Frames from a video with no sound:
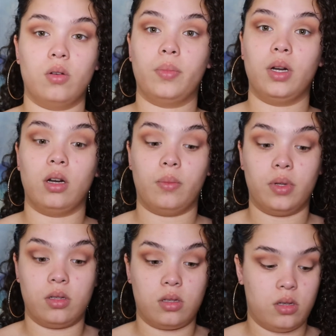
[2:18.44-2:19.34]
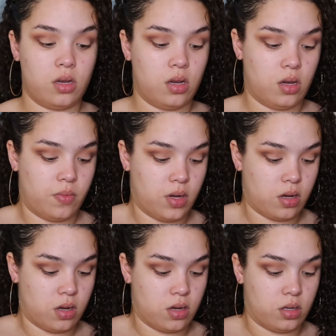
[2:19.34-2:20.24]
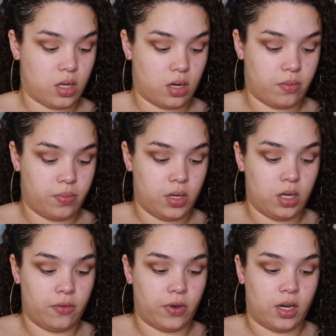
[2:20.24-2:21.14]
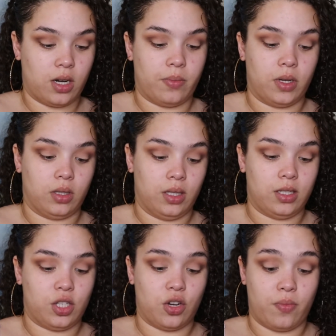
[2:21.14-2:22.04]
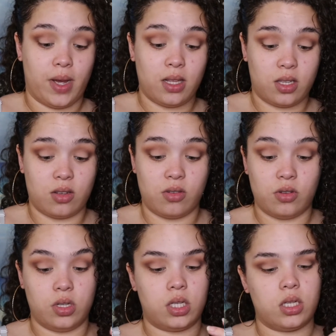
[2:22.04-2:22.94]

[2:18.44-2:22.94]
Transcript: open it up and see because I completely forgot about these gel pencils.